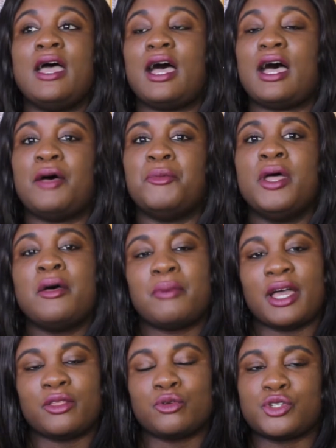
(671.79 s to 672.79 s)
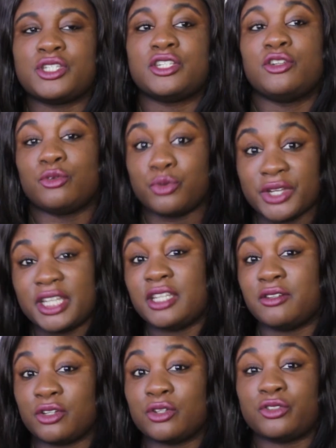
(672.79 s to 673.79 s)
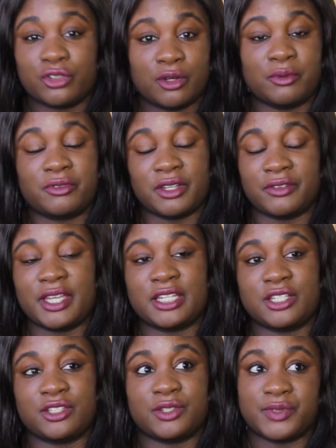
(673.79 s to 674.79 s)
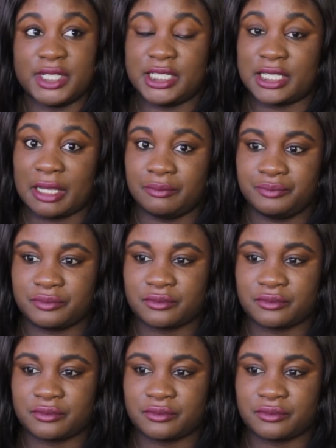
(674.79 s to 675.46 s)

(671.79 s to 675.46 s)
But I thought she did a really good job of conveying to the reader